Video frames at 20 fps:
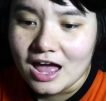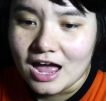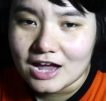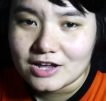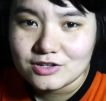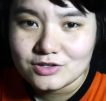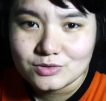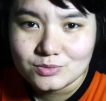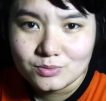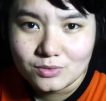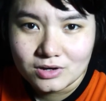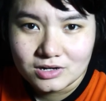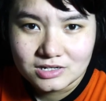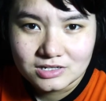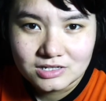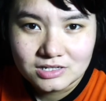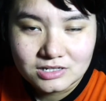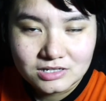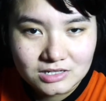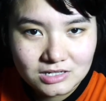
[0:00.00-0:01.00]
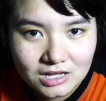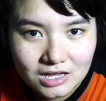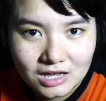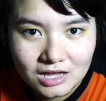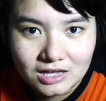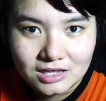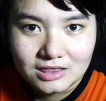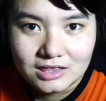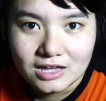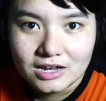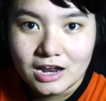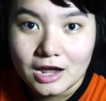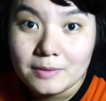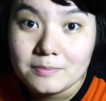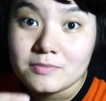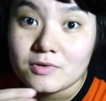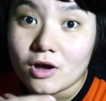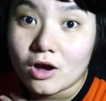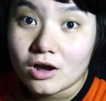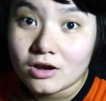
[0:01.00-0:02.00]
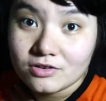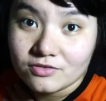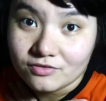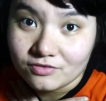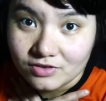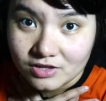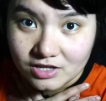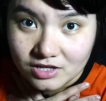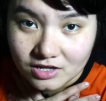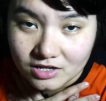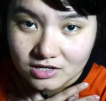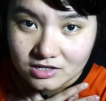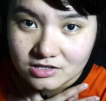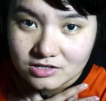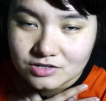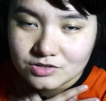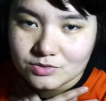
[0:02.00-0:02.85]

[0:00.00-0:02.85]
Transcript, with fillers: I just wanted to say that I'm not vegan,